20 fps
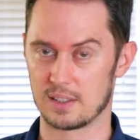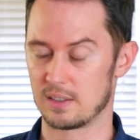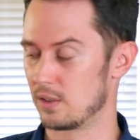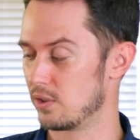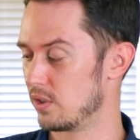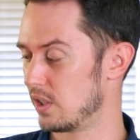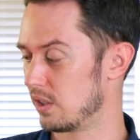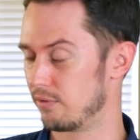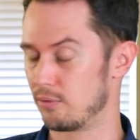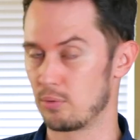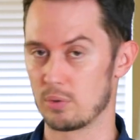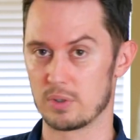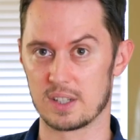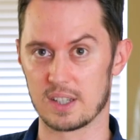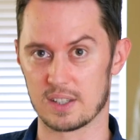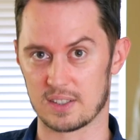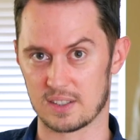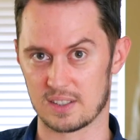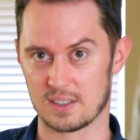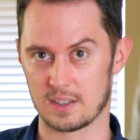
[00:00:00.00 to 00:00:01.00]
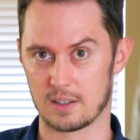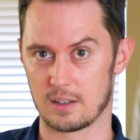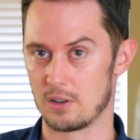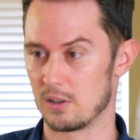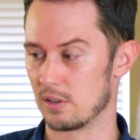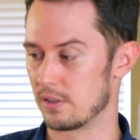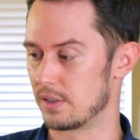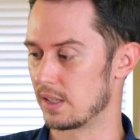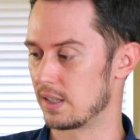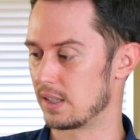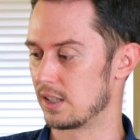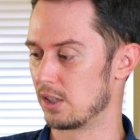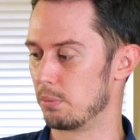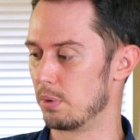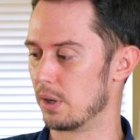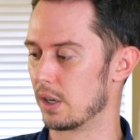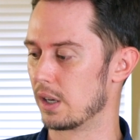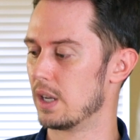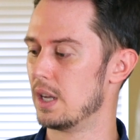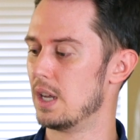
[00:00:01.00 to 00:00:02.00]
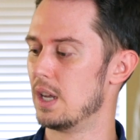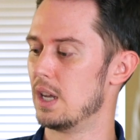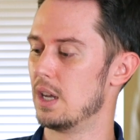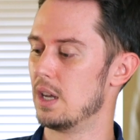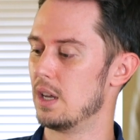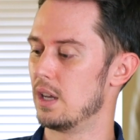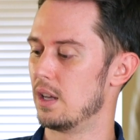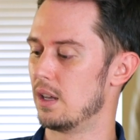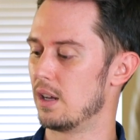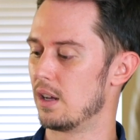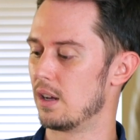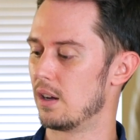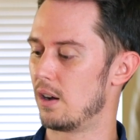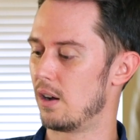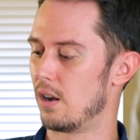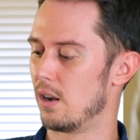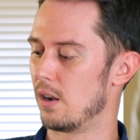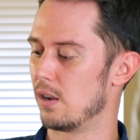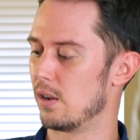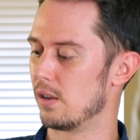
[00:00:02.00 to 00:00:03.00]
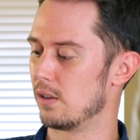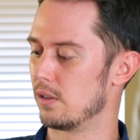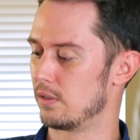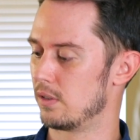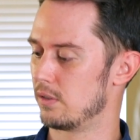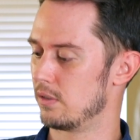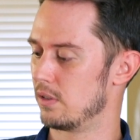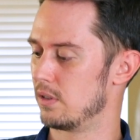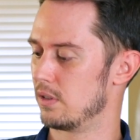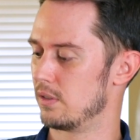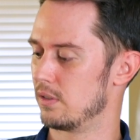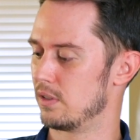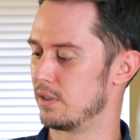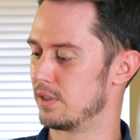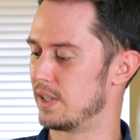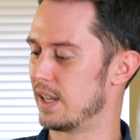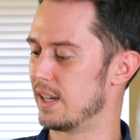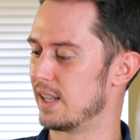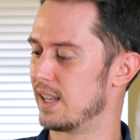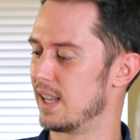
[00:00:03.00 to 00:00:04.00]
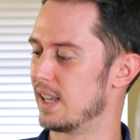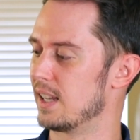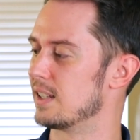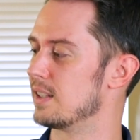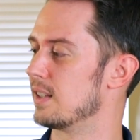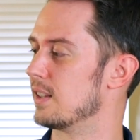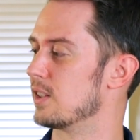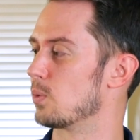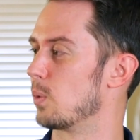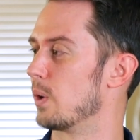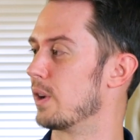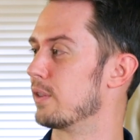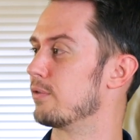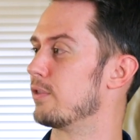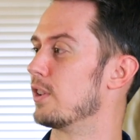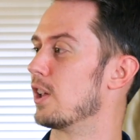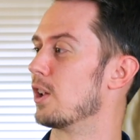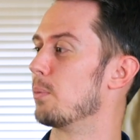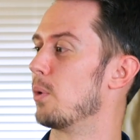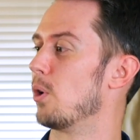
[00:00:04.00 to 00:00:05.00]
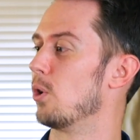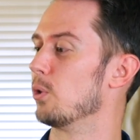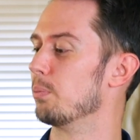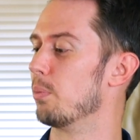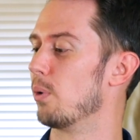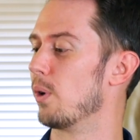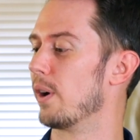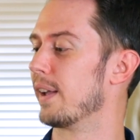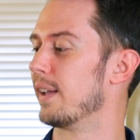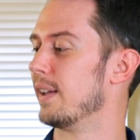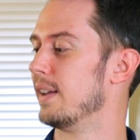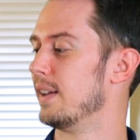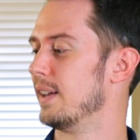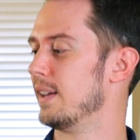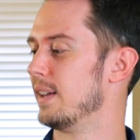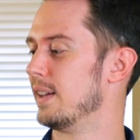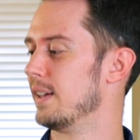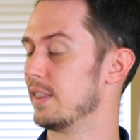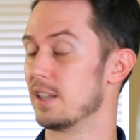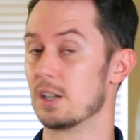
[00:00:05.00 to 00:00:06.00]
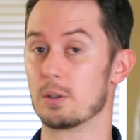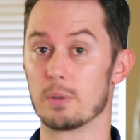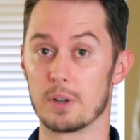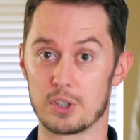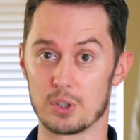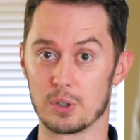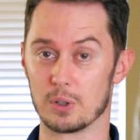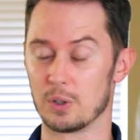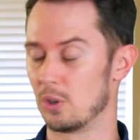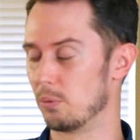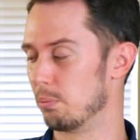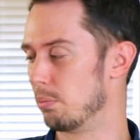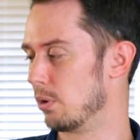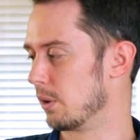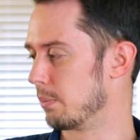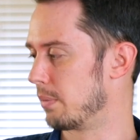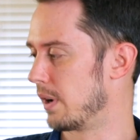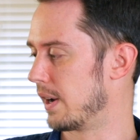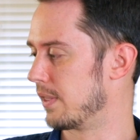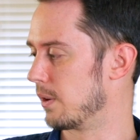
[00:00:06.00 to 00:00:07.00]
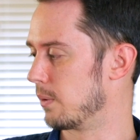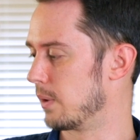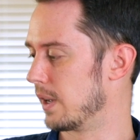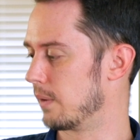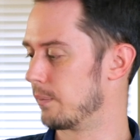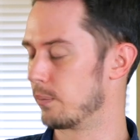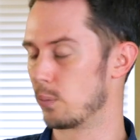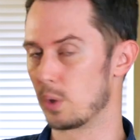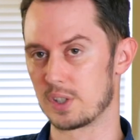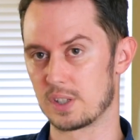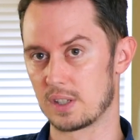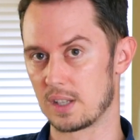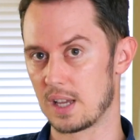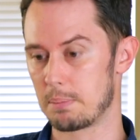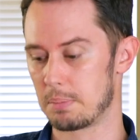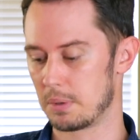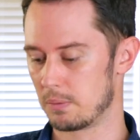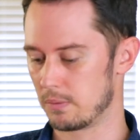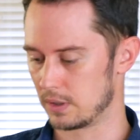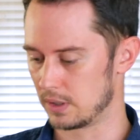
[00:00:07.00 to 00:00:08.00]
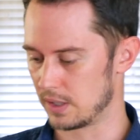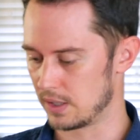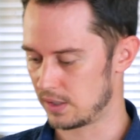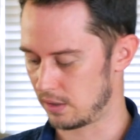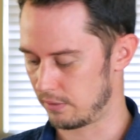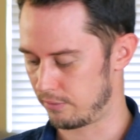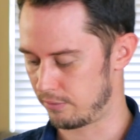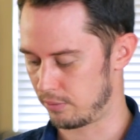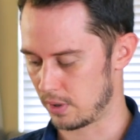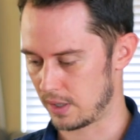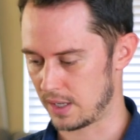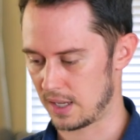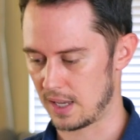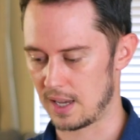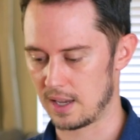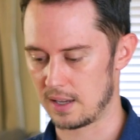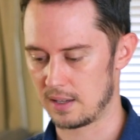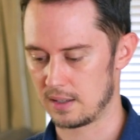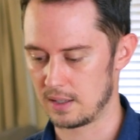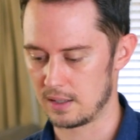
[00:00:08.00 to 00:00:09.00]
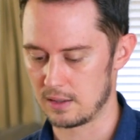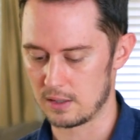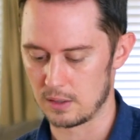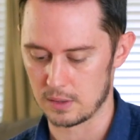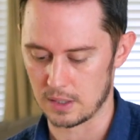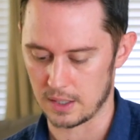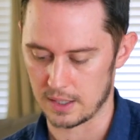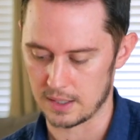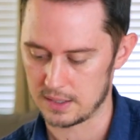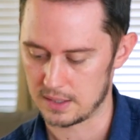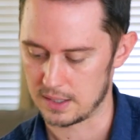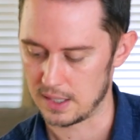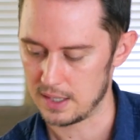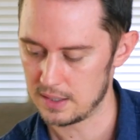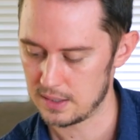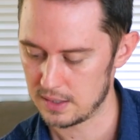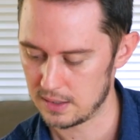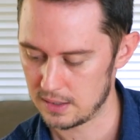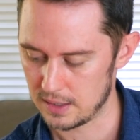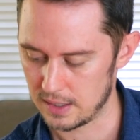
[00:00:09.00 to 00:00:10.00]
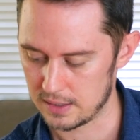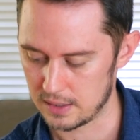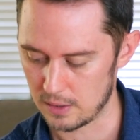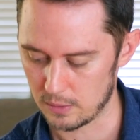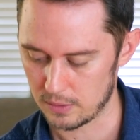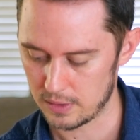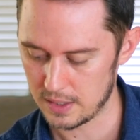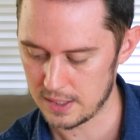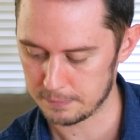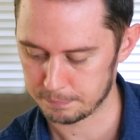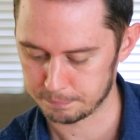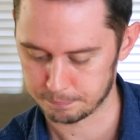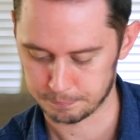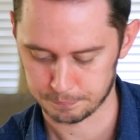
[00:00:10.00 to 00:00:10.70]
There's like 4 discs all in this steelbook, all dedicated to this one film, Old Boy. The original Old Boy, by the way, which has not been released on 4K in the United States, I don't think.